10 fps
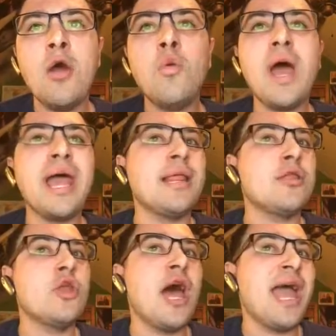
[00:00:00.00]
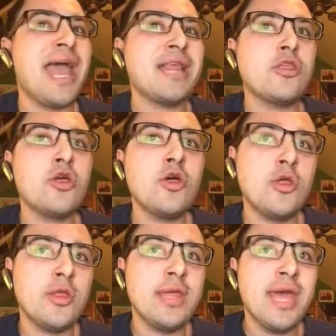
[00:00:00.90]
While not as
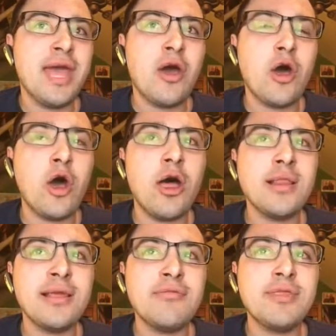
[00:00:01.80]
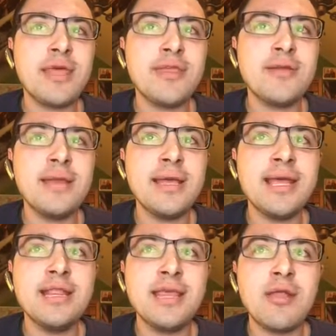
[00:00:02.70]
cold, all of southern
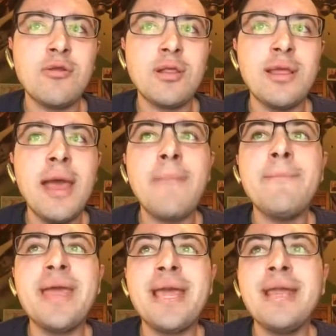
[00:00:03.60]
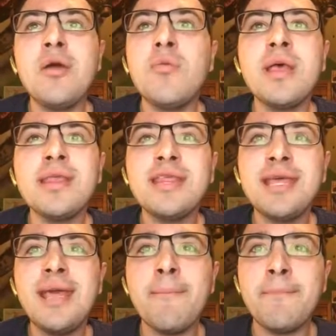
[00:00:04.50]
and central Maine will
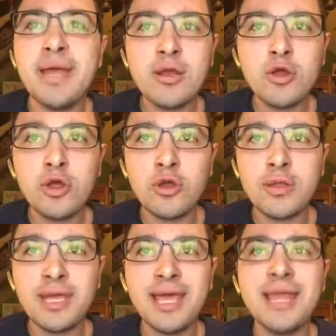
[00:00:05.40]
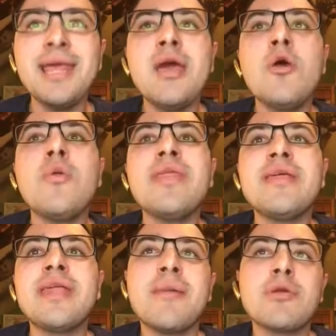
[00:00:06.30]
see bitter cold and
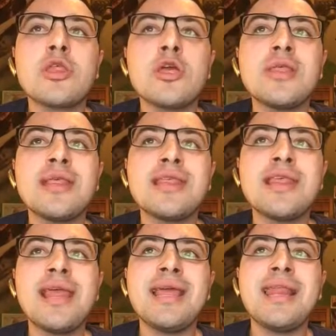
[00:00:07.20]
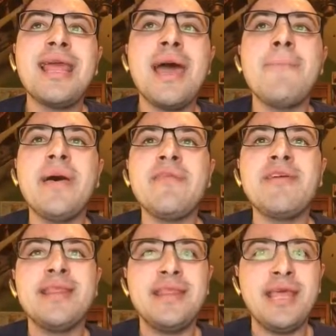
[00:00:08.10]
with temperatures slightly above
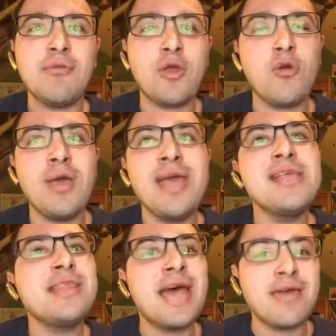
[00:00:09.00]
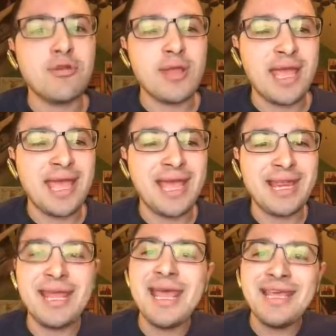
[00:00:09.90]
zero Saturday
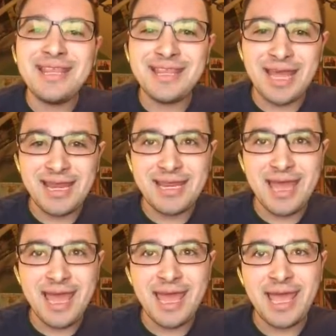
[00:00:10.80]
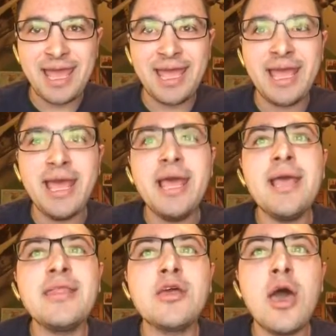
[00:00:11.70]
and Sunday.
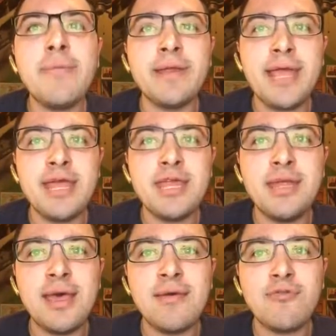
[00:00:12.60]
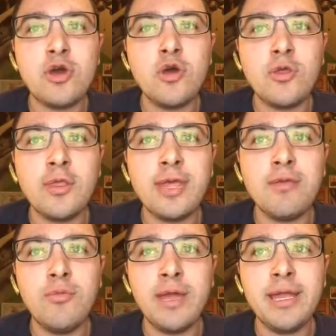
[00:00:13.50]
The combination of cold
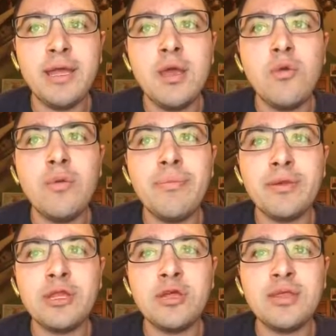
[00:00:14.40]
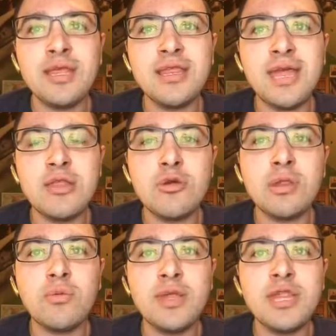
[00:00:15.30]
and wind will produce
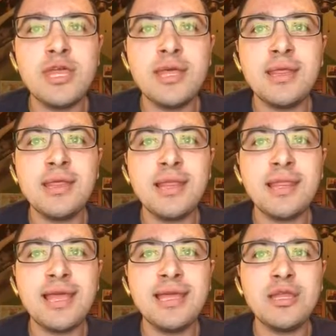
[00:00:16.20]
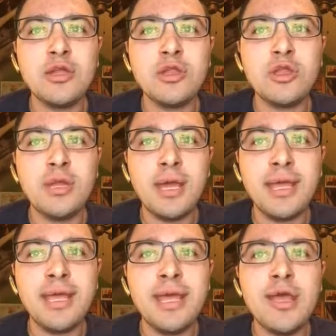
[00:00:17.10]
dangerous wind chills late
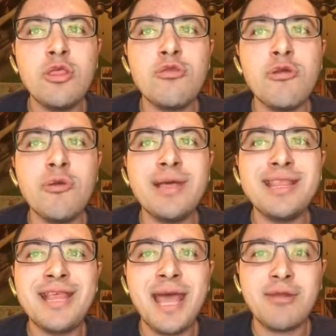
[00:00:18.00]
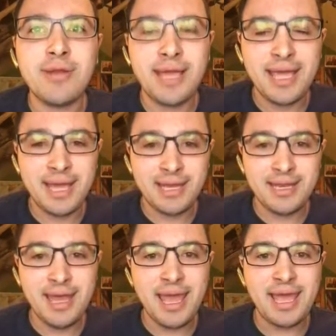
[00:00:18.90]
tonight through Saturday
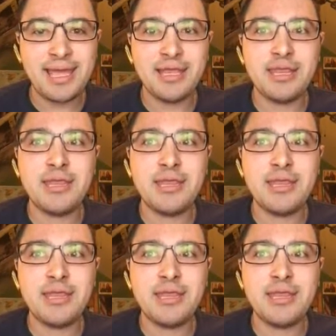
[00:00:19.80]
night.